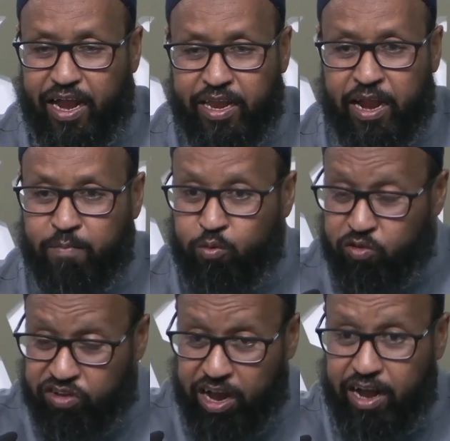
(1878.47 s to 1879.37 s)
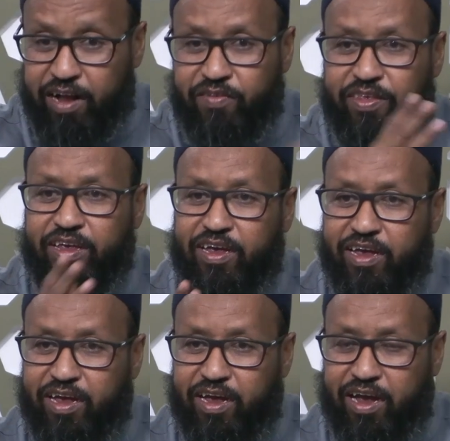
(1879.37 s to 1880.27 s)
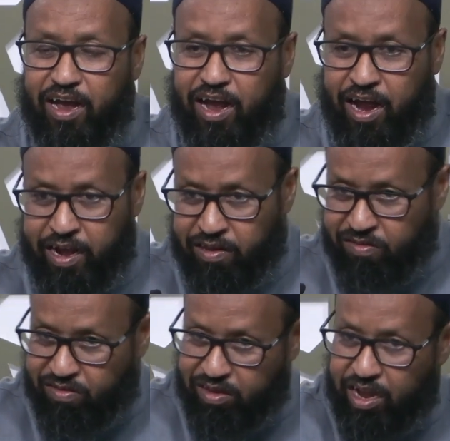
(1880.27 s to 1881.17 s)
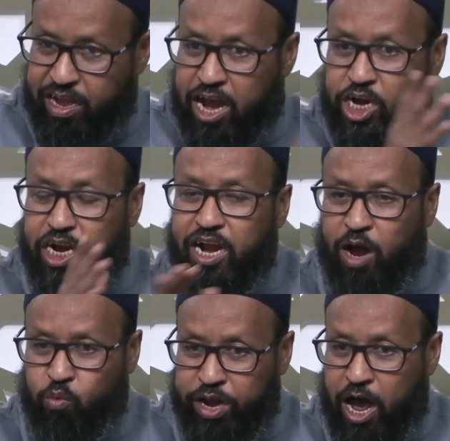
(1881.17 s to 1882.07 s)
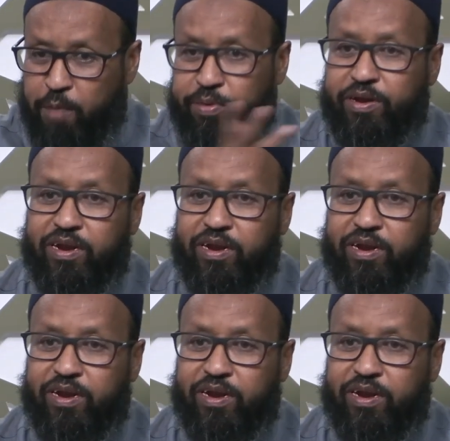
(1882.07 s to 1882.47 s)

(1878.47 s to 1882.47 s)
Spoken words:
Then Musa and his nation and what happened.